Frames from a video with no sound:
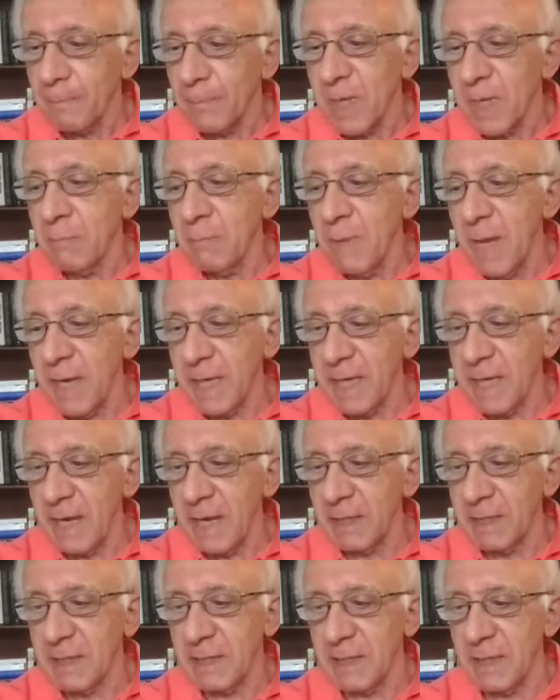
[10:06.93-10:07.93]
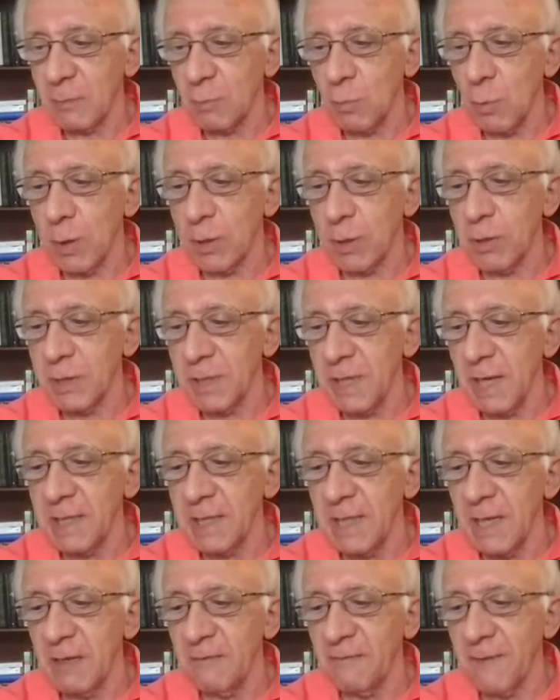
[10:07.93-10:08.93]
In many cases, as workers
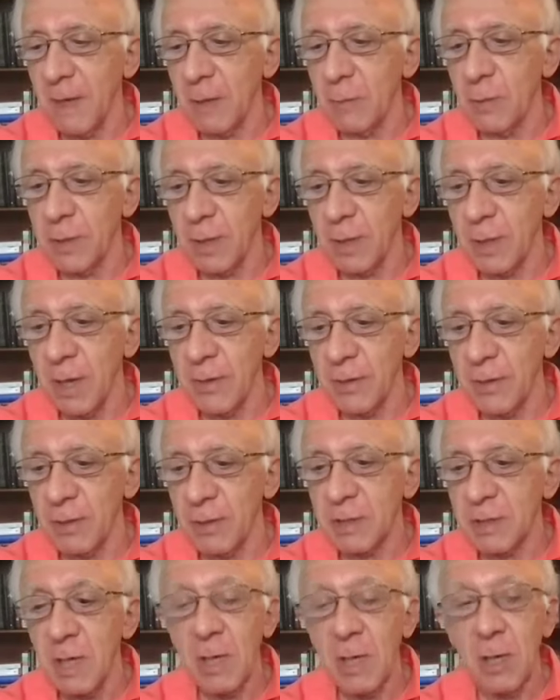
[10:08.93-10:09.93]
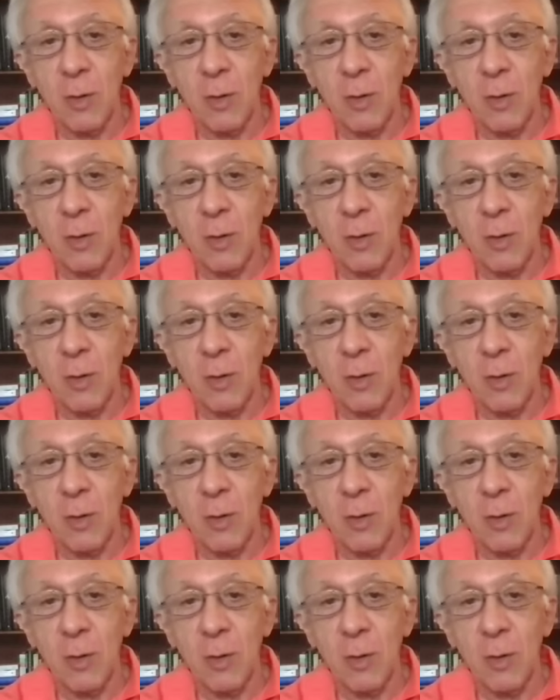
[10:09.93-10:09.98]
identify with others